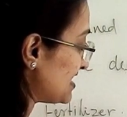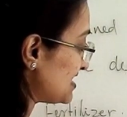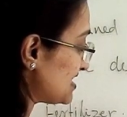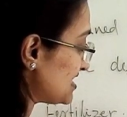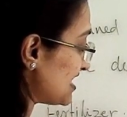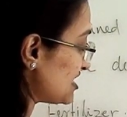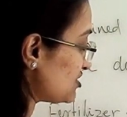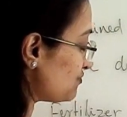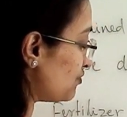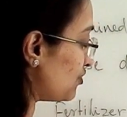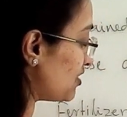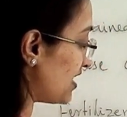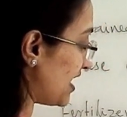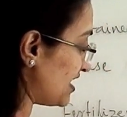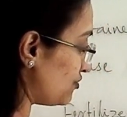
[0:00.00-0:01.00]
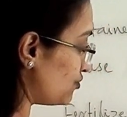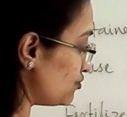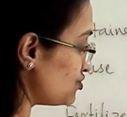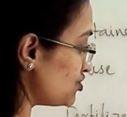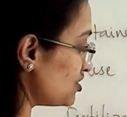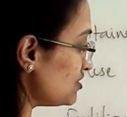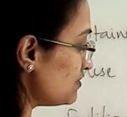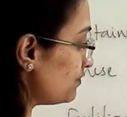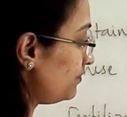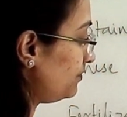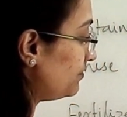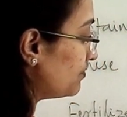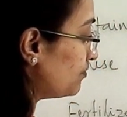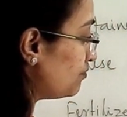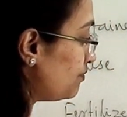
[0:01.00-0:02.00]
stands for nitrogen,
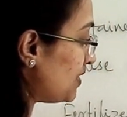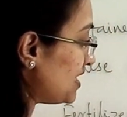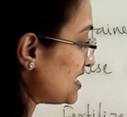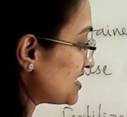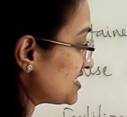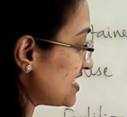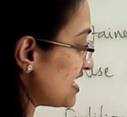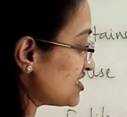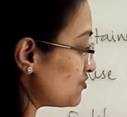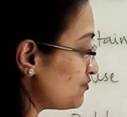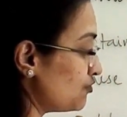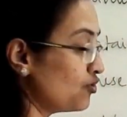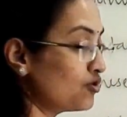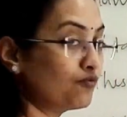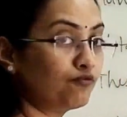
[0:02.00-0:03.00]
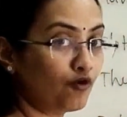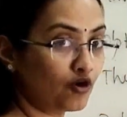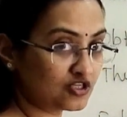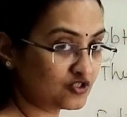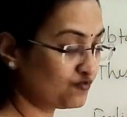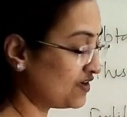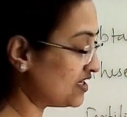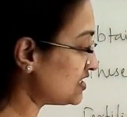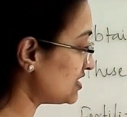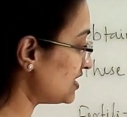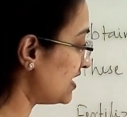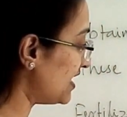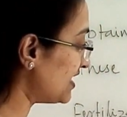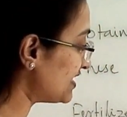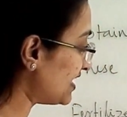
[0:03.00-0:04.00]
P stands for phosphate
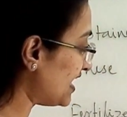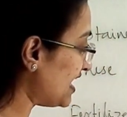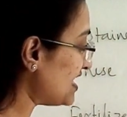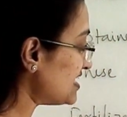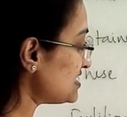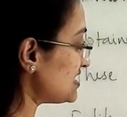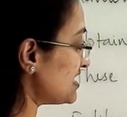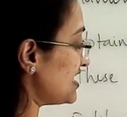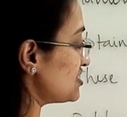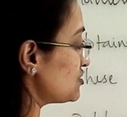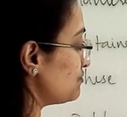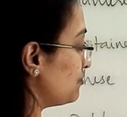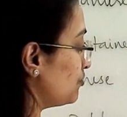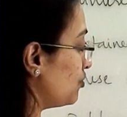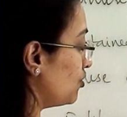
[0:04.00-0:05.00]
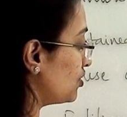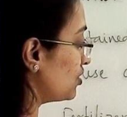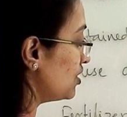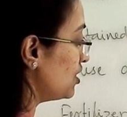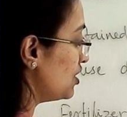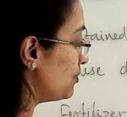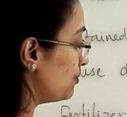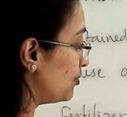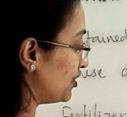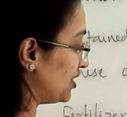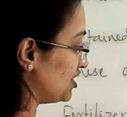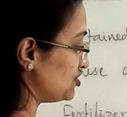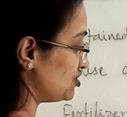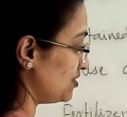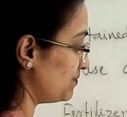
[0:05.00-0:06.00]
and K stands for
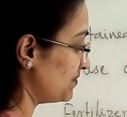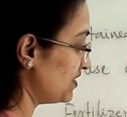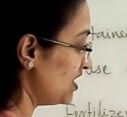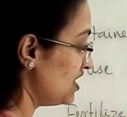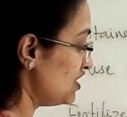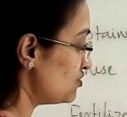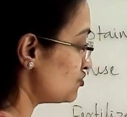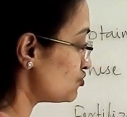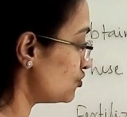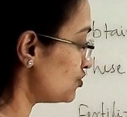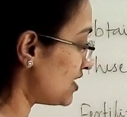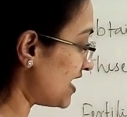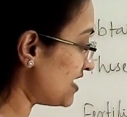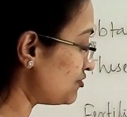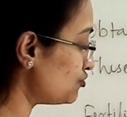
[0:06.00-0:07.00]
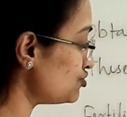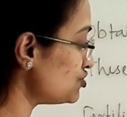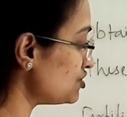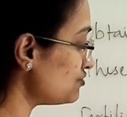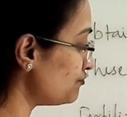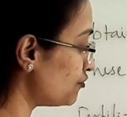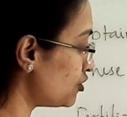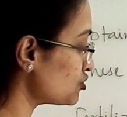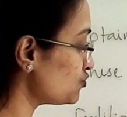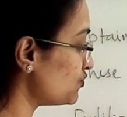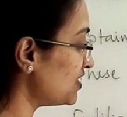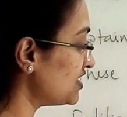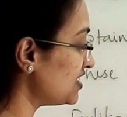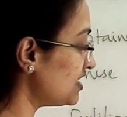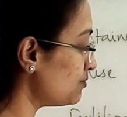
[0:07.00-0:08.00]
potassium. So nitrogen,
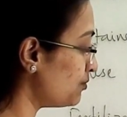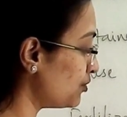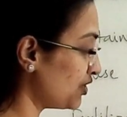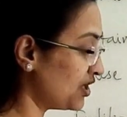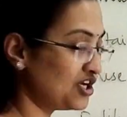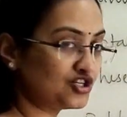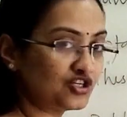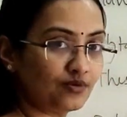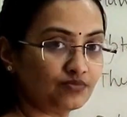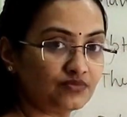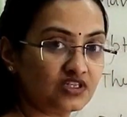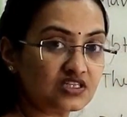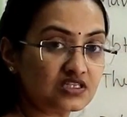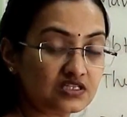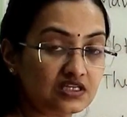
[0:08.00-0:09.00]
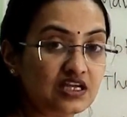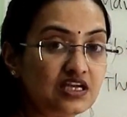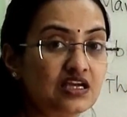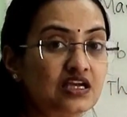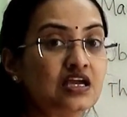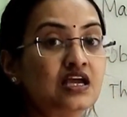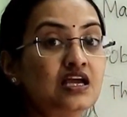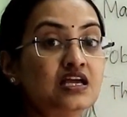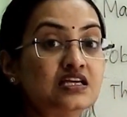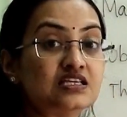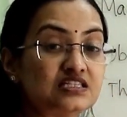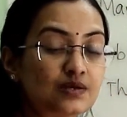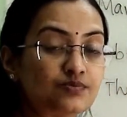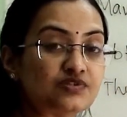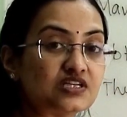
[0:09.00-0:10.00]
phosphate and potassium, these three
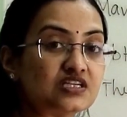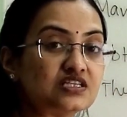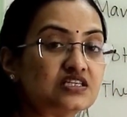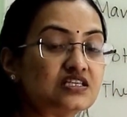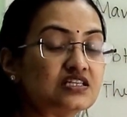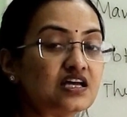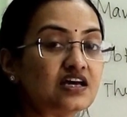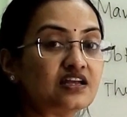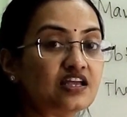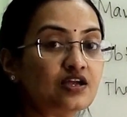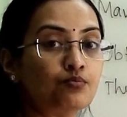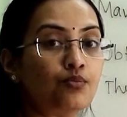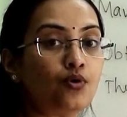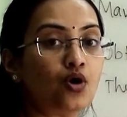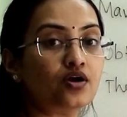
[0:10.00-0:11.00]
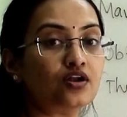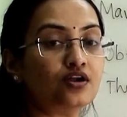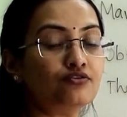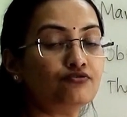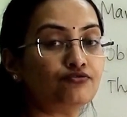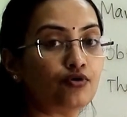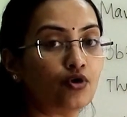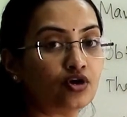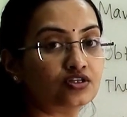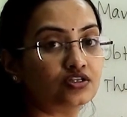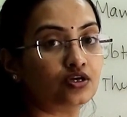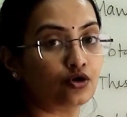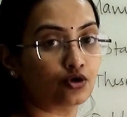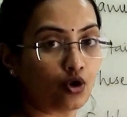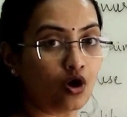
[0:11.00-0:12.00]
substances are important for the
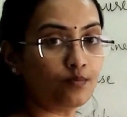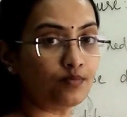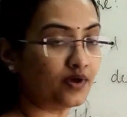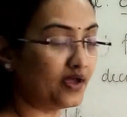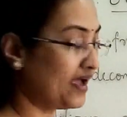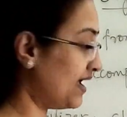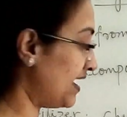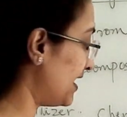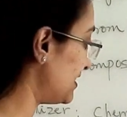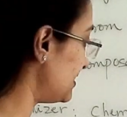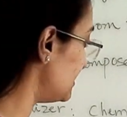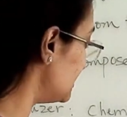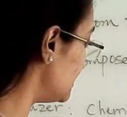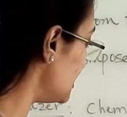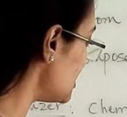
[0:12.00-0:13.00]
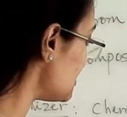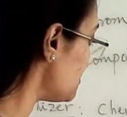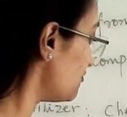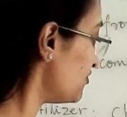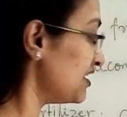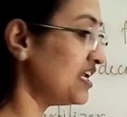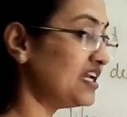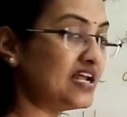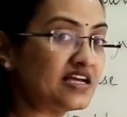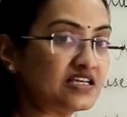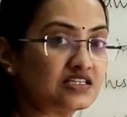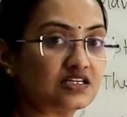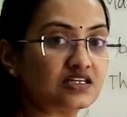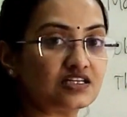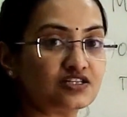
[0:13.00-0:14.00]
crop, and this
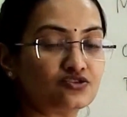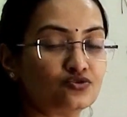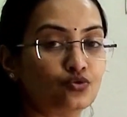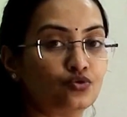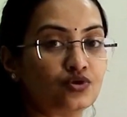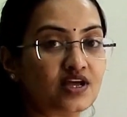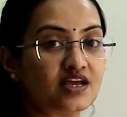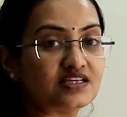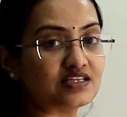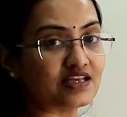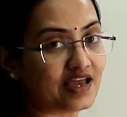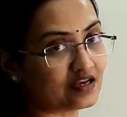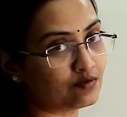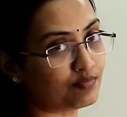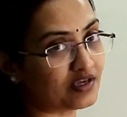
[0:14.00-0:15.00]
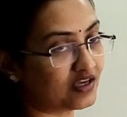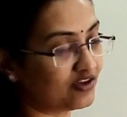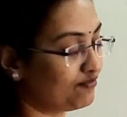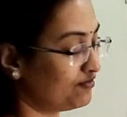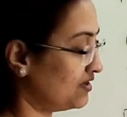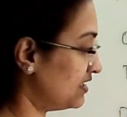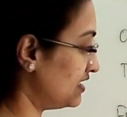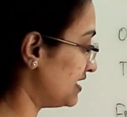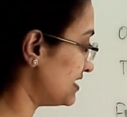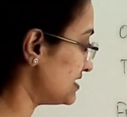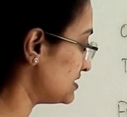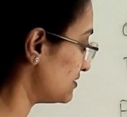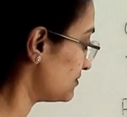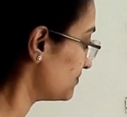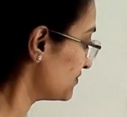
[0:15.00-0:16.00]
fertilizer is known as NPK fertilizer.